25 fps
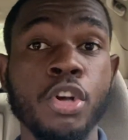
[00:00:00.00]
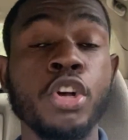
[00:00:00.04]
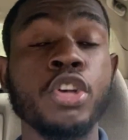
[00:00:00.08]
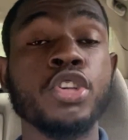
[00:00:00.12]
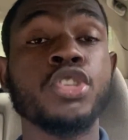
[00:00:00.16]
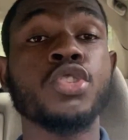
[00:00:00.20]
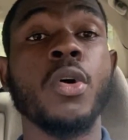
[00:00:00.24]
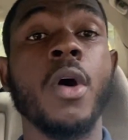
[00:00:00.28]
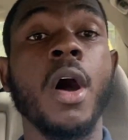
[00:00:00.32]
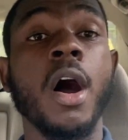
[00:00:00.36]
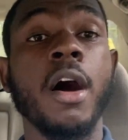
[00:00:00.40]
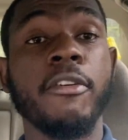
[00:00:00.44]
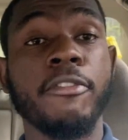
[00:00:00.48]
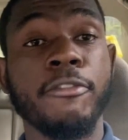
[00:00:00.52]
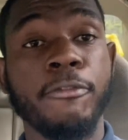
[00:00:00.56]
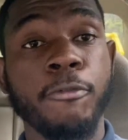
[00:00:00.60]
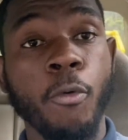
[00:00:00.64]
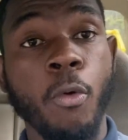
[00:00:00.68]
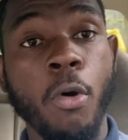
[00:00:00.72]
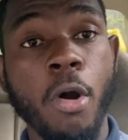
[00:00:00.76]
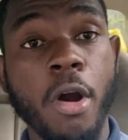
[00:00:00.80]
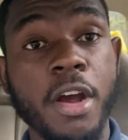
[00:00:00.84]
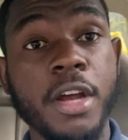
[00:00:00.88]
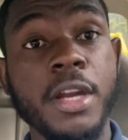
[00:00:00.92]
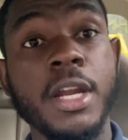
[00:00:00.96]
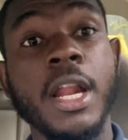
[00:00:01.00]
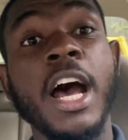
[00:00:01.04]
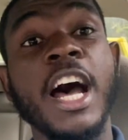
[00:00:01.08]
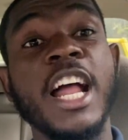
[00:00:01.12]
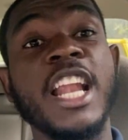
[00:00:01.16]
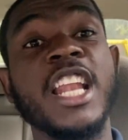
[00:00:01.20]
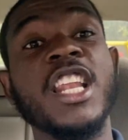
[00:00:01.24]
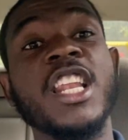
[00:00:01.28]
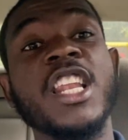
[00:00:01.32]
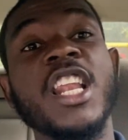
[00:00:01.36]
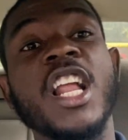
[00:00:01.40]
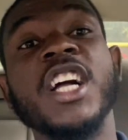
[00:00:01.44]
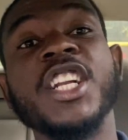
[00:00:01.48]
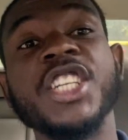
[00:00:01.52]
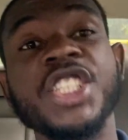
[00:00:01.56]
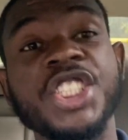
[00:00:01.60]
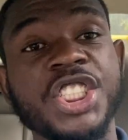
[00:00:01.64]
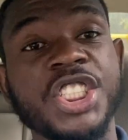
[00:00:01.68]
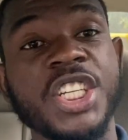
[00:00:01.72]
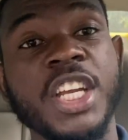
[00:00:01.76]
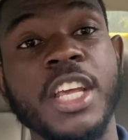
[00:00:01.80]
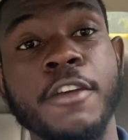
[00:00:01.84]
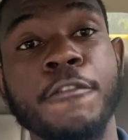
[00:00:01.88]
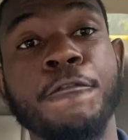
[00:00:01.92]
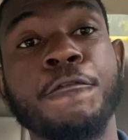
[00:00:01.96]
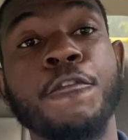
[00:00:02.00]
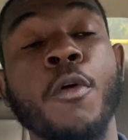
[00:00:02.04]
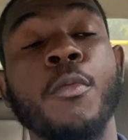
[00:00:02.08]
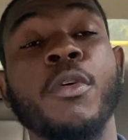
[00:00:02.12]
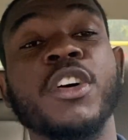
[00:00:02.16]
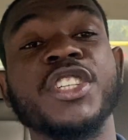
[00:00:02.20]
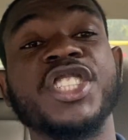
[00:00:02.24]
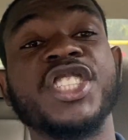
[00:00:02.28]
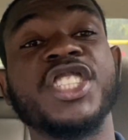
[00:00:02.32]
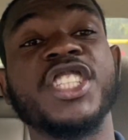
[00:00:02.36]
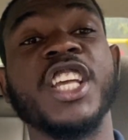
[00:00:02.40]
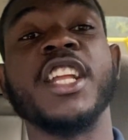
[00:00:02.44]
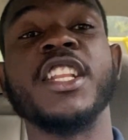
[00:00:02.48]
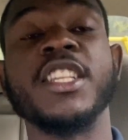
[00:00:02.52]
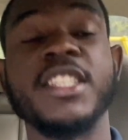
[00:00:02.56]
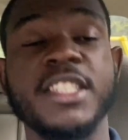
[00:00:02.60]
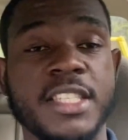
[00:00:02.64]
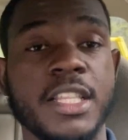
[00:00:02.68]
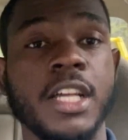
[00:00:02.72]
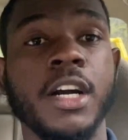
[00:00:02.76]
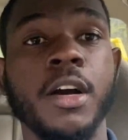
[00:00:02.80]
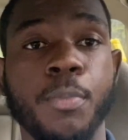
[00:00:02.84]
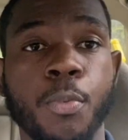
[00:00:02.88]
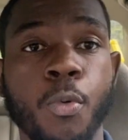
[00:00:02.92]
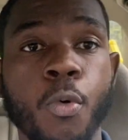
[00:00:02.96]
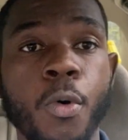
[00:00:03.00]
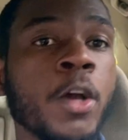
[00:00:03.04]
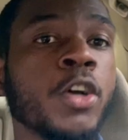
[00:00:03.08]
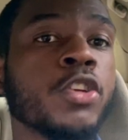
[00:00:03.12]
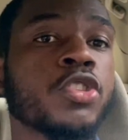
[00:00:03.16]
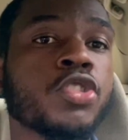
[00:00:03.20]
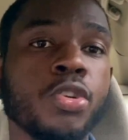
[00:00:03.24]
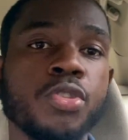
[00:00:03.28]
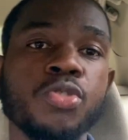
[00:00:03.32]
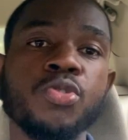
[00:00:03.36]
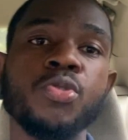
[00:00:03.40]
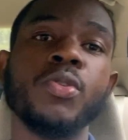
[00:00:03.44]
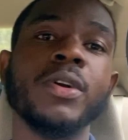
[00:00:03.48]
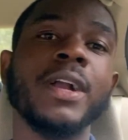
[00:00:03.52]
So avoid launching from a standstill point. So you